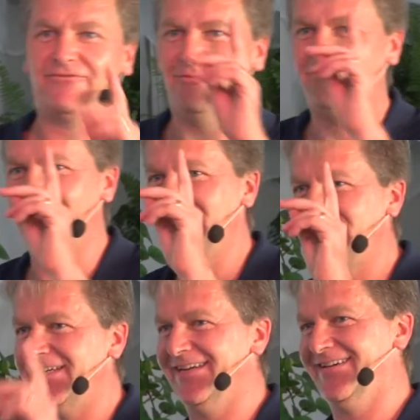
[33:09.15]
from
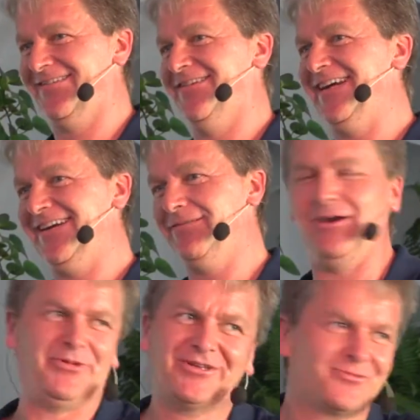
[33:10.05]
Fiji, right?
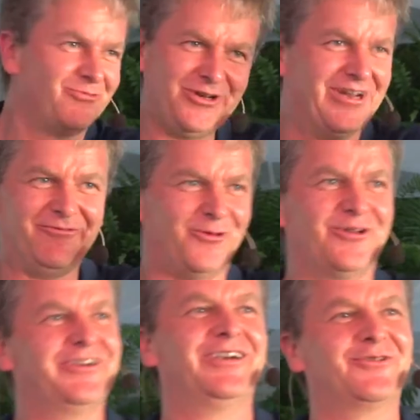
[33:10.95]
Because we don't have
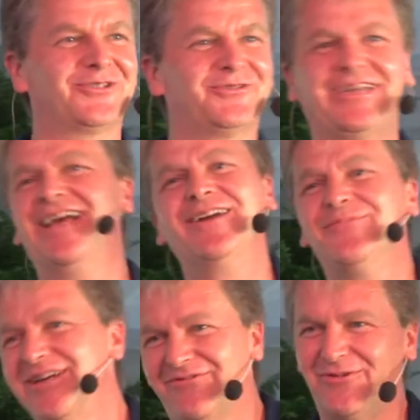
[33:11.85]
water here in Costa Rica. You got to
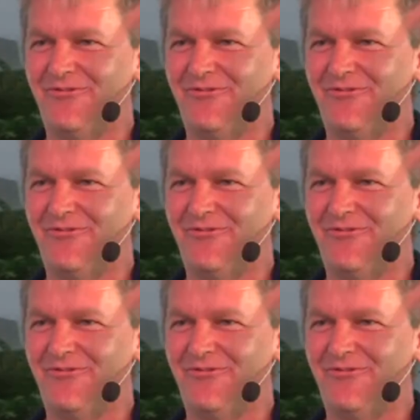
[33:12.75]
bring it from